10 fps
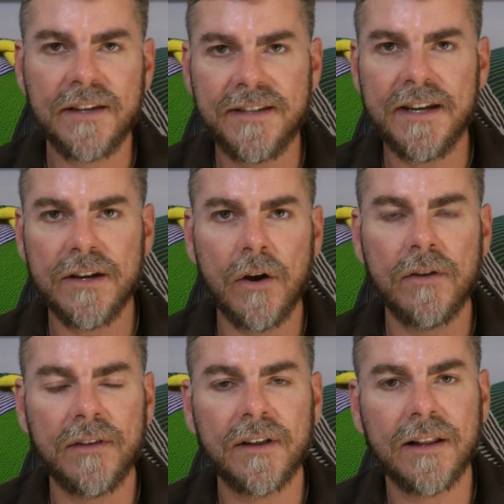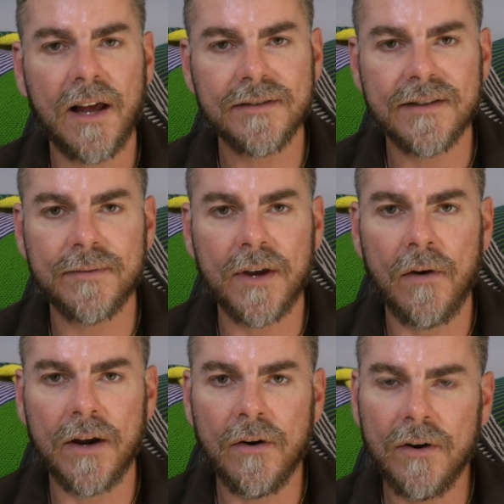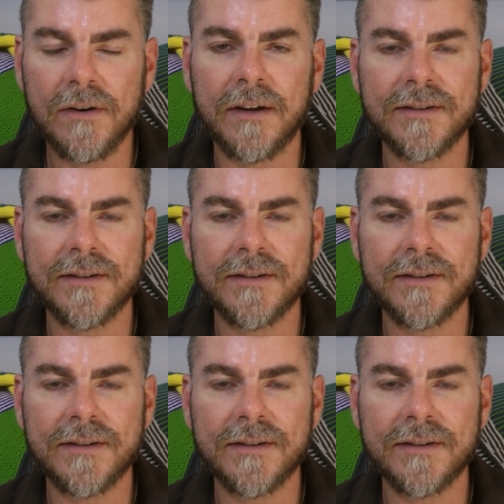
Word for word: they didn't know that the classes were going on.